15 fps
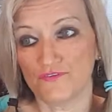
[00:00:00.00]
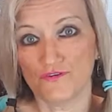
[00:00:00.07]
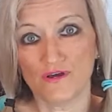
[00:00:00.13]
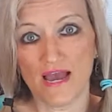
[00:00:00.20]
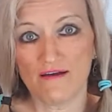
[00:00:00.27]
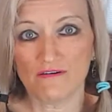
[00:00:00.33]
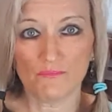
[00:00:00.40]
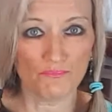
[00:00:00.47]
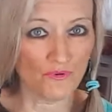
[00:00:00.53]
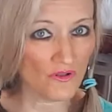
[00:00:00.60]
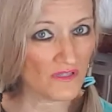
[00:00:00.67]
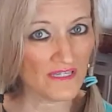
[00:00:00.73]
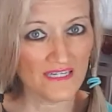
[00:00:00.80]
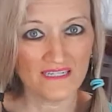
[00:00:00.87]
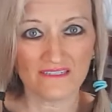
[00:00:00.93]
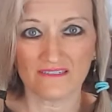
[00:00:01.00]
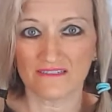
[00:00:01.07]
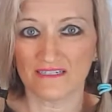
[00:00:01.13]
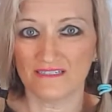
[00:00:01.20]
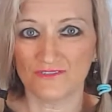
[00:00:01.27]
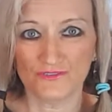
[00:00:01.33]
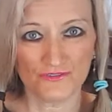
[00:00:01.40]
you have a Bullet
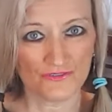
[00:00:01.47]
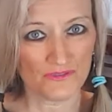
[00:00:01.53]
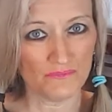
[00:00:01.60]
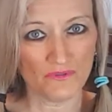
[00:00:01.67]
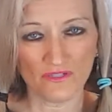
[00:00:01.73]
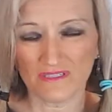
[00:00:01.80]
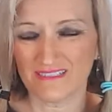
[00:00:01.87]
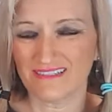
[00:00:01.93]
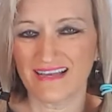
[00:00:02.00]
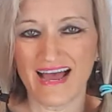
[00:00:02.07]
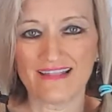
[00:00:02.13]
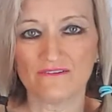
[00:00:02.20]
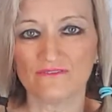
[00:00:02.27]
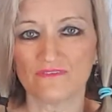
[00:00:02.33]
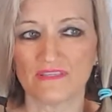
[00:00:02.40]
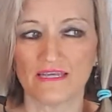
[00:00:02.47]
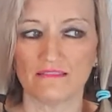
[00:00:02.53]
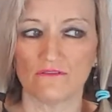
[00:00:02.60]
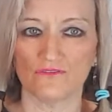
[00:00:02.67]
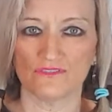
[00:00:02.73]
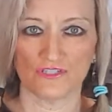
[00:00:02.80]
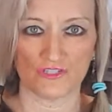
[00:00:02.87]
or a NutriBullet, I don't
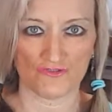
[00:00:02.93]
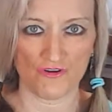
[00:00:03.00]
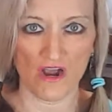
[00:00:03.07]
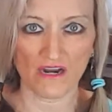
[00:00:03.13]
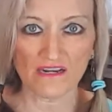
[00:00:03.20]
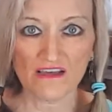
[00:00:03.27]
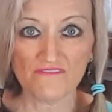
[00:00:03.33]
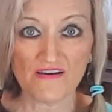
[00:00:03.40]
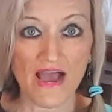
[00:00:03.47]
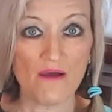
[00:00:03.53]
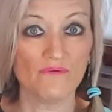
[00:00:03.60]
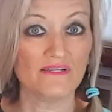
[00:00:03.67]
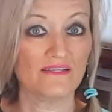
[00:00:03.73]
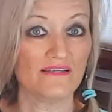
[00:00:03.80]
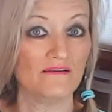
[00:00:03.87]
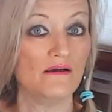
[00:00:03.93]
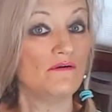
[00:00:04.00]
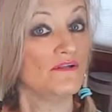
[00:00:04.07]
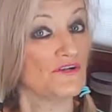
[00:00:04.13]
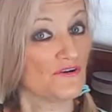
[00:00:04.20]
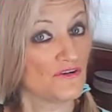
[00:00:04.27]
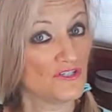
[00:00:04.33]
think those are strong enough. I would
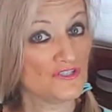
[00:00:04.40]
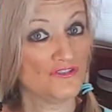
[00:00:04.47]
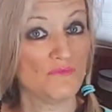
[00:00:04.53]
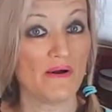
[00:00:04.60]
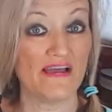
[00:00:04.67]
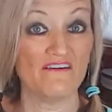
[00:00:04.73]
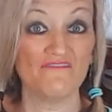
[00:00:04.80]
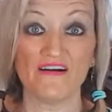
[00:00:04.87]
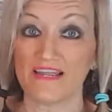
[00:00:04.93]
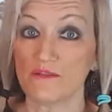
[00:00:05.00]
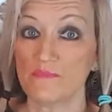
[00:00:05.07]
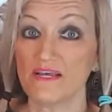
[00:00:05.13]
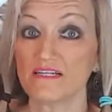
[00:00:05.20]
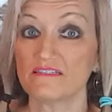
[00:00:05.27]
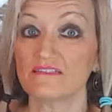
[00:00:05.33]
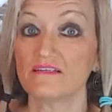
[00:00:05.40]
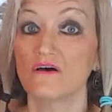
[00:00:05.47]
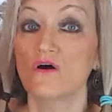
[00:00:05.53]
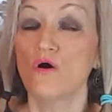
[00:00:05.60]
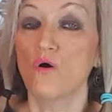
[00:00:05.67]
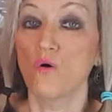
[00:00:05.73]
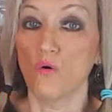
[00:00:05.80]
encourage you to buy a Vitamix
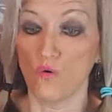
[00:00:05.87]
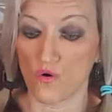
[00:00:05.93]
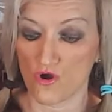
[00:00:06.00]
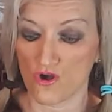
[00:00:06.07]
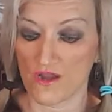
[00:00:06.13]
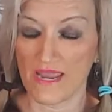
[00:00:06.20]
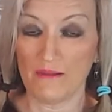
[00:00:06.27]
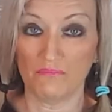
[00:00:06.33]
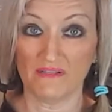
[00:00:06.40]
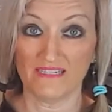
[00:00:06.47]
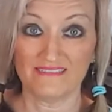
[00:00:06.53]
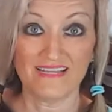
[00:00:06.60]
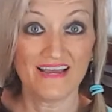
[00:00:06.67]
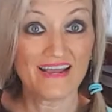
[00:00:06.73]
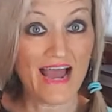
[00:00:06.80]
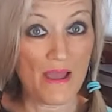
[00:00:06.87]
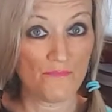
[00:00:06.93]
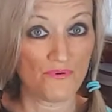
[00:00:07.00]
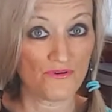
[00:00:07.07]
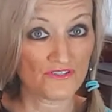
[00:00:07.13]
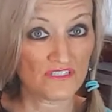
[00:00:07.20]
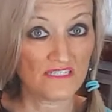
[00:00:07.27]
or a Blendtec. I
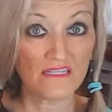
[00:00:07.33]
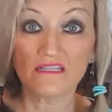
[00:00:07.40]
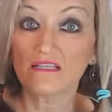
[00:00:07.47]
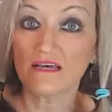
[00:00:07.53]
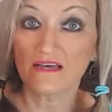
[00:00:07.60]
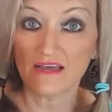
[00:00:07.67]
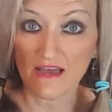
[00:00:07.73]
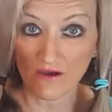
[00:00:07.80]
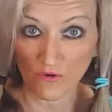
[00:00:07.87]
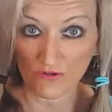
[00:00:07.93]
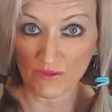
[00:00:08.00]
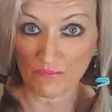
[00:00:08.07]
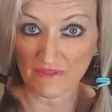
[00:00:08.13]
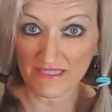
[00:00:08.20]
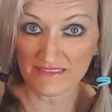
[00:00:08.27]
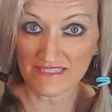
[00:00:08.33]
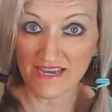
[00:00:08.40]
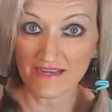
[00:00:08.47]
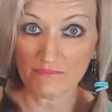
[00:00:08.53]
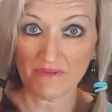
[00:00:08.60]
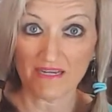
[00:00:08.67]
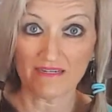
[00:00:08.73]
personally own a
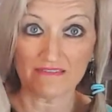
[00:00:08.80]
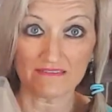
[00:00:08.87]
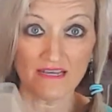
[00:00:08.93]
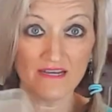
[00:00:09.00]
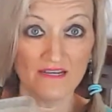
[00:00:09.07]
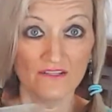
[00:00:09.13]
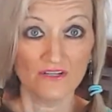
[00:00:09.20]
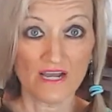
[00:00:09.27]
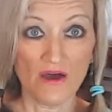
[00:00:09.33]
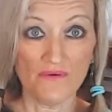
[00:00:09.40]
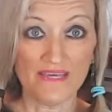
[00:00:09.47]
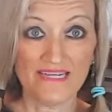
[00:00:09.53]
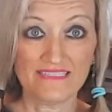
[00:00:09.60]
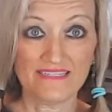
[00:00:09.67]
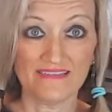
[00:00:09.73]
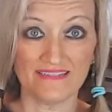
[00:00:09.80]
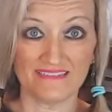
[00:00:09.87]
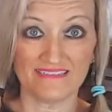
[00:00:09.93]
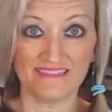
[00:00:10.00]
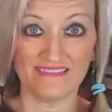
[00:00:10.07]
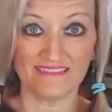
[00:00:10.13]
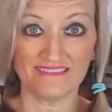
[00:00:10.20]
Blendtec because look how easy
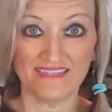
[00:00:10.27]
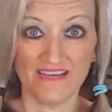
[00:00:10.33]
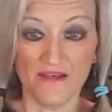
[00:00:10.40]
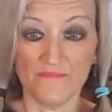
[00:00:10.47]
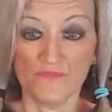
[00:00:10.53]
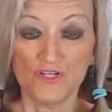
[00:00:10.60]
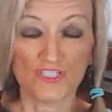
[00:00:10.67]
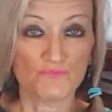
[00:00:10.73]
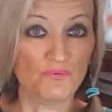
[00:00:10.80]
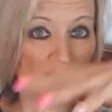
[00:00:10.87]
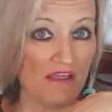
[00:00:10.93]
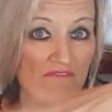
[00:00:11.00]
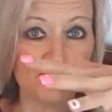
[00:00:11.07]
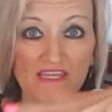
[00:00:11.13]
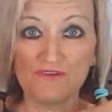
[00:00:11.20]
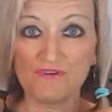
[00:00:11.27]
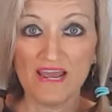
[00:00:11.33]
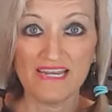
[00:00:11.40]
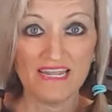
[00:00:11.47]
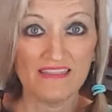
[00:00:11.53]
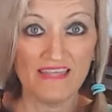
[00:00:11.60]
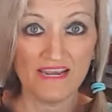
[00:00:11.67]
this is. You just put everything
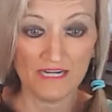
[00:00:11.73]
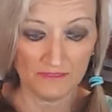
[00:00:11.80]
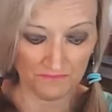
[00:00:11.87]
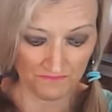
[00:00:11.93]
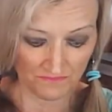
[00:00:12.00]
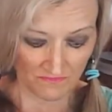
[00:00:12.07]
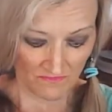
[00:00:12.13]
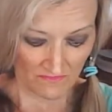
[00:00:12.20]
right in there,